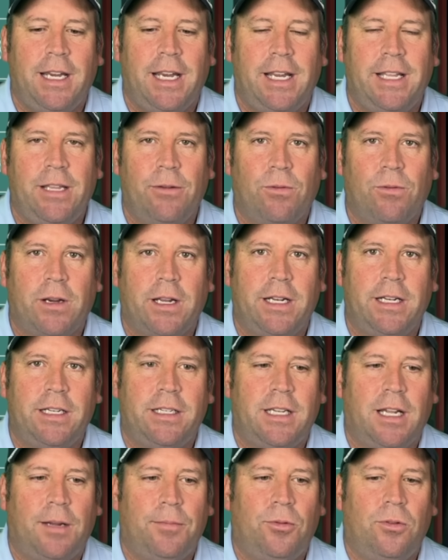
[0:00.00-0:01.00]
And then we're going to
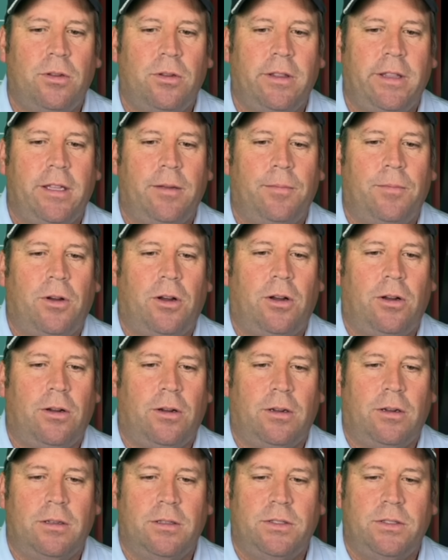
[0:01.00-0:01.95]
double them all.